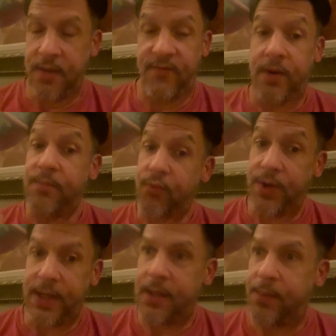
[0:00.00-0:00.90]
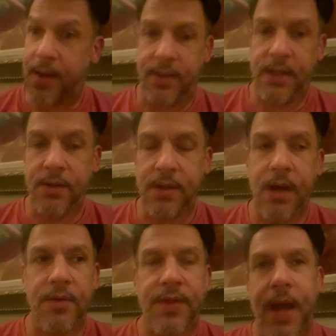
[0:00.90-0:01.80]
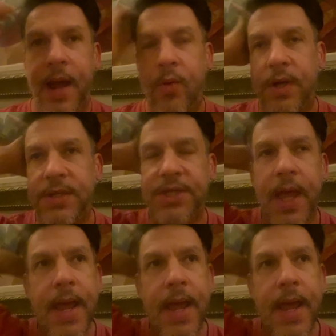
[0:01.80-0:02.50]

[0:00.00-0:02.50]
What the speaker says: very pretty, about a year younger than I was.